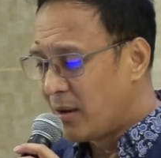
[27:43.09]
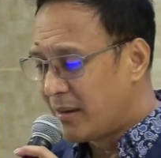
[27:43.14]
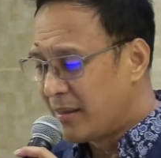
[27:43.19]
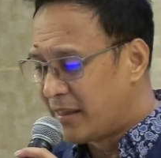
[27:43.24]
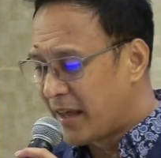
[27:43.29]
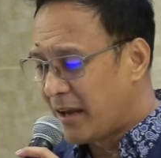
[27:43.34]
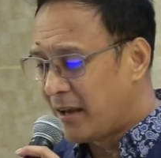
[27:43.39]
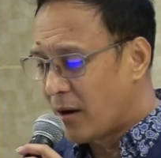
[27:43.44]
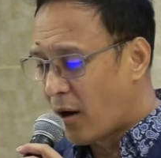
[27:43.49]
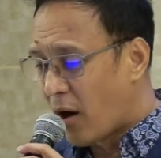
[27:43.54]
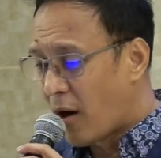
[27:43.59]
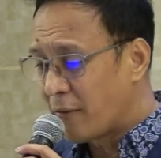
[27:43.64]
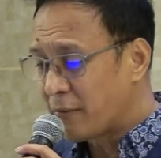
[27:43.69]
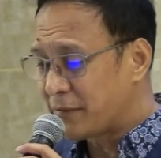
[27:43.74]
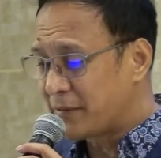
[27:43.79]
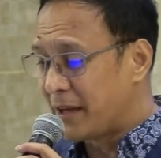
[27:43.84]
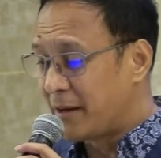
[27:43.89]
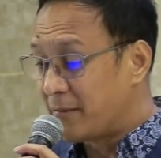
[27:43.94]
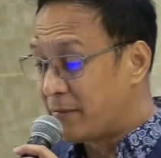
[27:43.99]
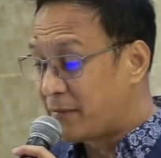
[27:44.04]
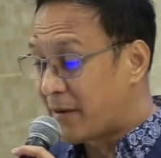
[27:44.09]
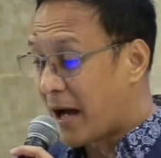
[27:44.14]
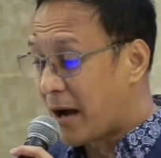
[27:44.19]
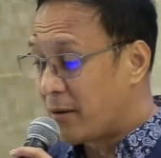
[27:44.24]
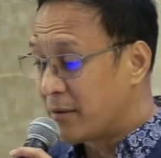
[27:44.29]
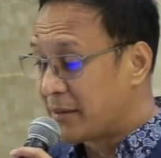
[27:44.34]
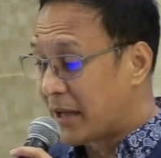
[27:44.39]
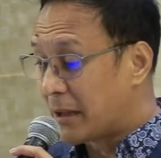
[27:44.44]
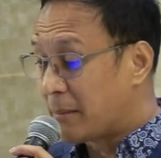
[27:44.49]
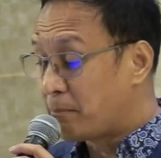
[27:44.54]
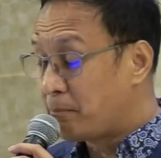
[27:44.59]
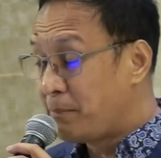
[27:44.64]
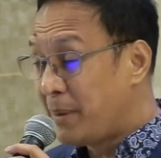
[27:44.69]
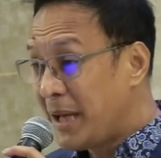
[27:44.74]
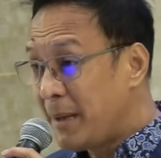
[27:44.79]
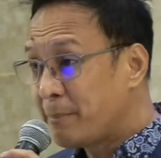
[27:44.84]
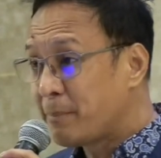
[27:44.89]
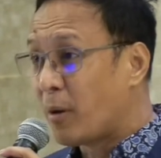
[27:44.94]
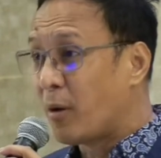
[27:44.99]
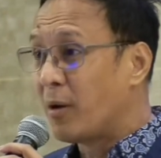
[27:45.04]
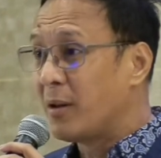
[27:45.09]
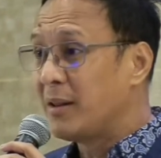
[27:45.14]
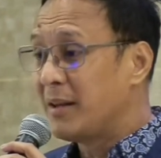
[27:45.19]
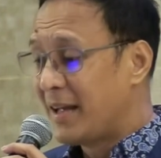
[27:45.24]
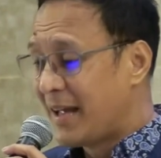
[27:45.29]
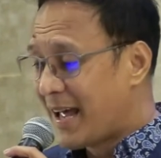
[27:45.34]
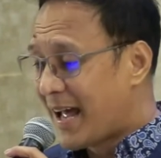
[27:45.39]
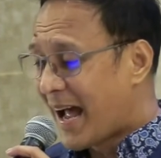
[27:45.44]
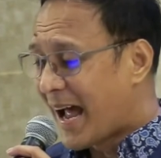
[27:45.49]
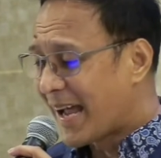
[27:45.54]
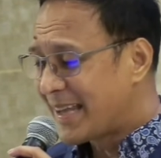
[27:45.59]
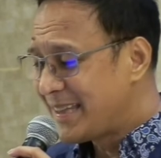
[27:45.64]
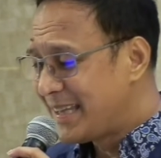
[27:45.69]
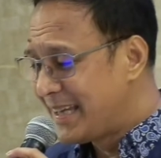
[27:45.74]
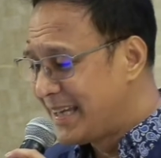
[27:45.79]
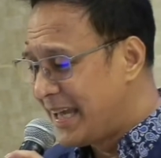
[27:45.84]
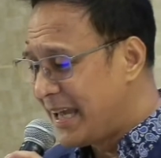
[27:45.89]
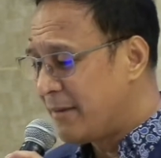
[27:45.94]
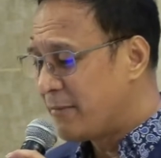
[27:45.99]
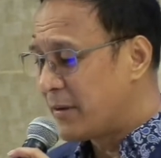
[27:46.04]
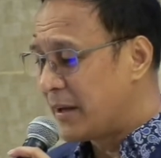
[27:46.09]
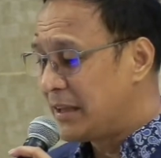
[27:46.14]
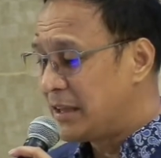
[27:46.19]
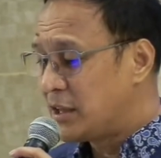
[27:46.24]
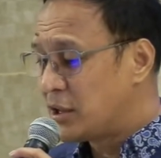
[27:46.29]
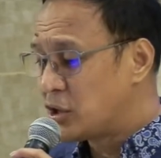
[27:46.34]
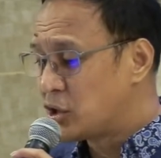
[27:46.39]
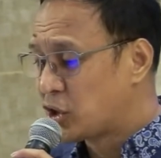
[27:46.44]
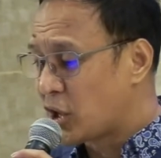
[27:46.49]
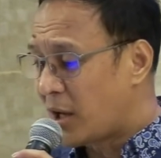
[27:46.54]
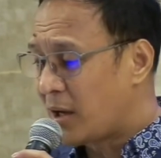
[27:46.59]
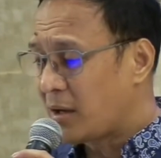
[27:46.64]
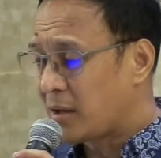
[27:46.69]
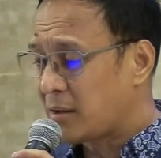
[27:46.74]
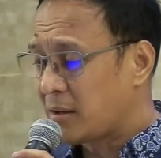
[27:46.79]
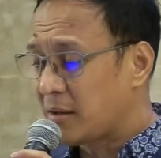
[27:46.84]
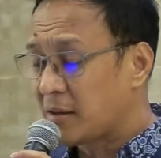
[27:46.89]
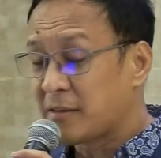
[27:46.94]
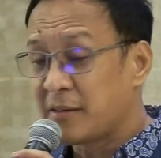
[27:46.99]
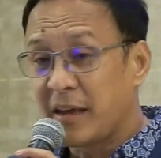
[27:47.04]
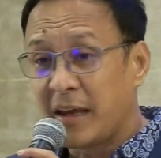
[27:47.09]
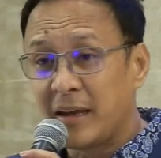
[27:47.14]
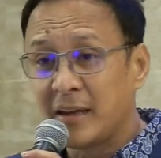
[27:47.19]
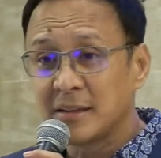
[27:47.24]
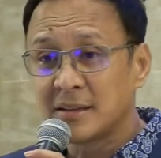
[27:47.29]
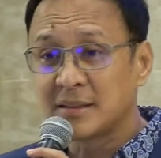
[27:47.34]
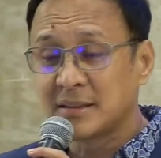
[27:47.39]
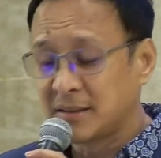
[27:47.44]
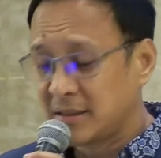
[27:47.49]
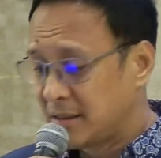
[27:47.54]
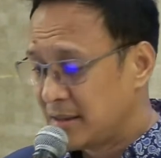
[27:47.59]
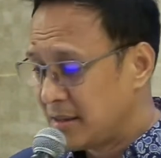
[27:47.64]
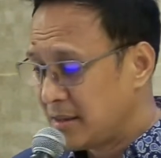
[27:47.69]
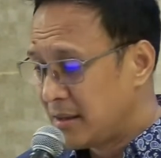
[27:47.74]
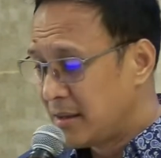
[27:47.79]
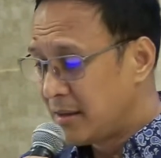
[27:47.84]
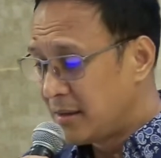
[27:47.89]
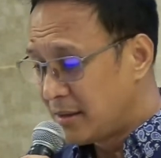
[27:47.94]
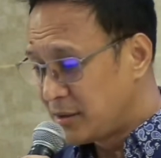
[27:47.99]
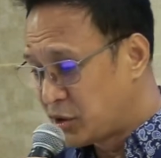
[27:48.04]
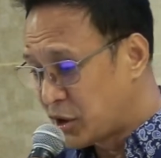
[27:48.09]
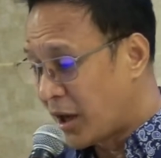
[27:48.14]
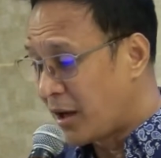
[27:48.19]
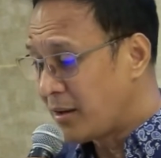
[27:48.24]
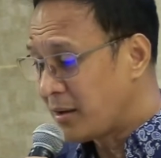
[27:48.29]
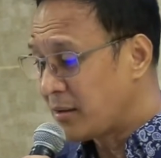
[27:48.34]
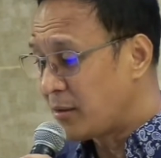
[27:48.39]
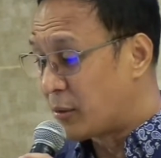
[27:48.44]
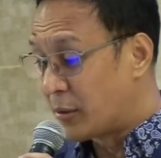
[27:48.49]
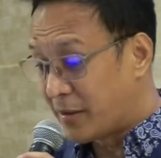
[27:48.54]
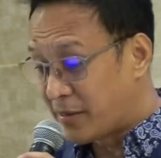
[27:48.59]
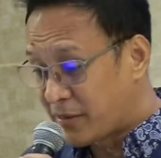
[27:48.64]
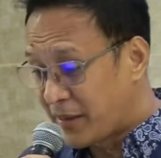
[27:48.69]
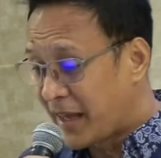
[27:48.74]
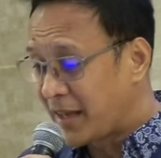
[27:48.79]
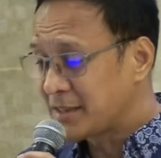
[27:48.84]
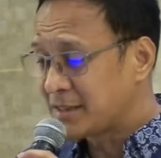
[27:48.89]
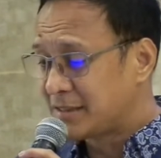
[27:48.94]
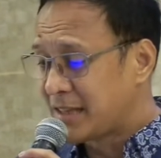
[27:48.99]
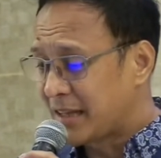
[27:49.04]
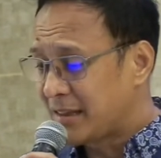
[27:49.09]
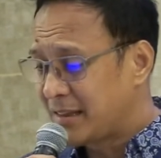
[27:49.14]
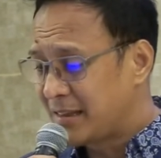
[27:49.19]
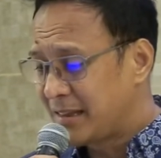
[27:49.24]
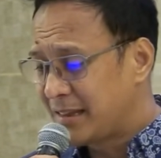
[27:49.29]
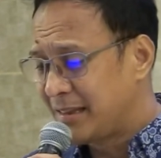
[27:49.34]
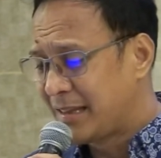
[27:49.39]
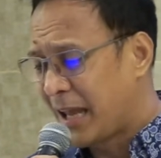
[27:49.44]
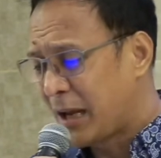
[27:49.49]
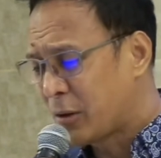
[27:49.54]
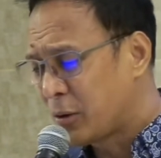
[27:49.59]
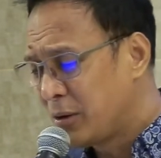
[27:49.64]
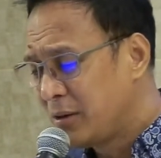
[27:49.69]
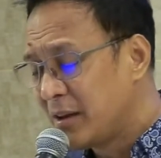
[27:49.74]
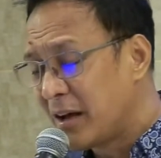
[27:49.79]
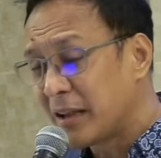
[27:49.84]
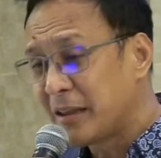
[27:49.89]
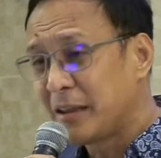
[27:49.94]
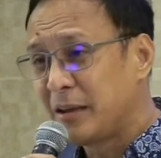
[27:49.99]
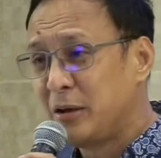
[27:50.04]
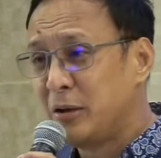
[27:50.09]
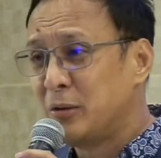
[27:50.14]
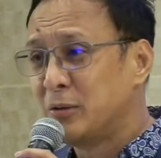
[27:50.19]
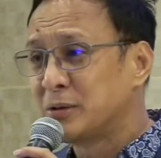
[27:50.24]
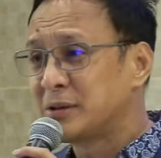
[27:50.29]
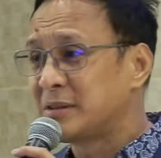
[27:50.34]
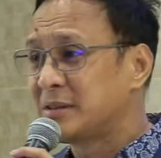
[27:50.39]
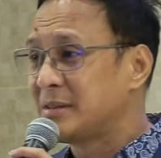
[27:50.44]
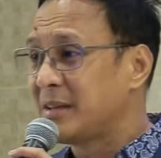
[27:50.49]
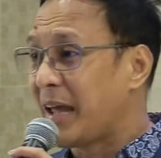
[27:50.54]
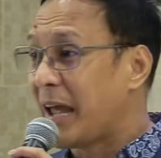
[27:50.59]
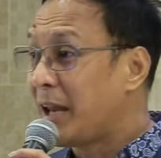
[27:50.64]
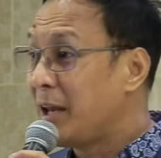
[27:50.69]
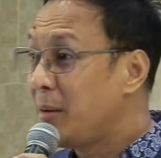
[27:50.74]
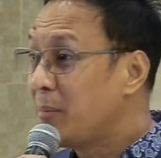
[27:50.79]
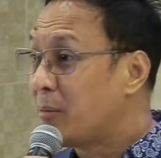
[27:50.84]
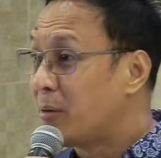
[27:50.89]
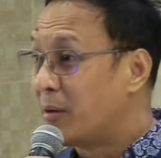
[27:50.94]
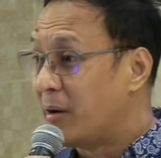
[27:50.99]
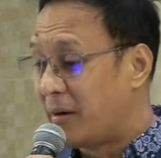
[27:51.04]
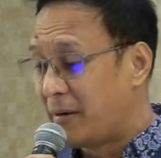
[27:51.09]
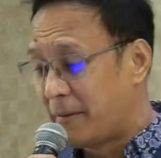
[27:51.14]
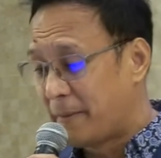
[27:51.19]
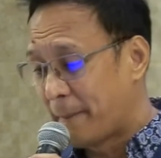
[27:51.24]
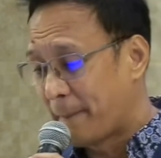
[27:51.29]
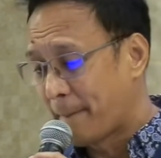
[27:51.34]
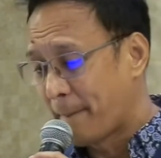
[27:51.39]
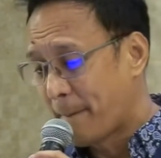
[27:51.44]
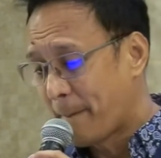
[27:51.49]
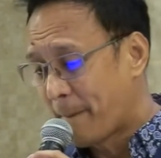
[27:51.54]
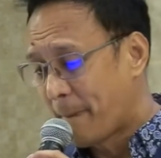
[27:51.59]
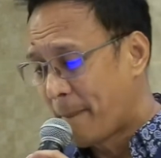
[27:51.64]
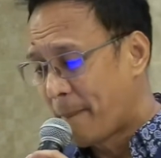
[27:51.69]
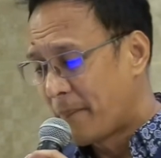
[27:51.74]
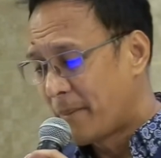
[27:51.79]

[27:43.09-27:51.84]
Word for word: And they often found that people had given junk things, junk or things that they could not use anymore.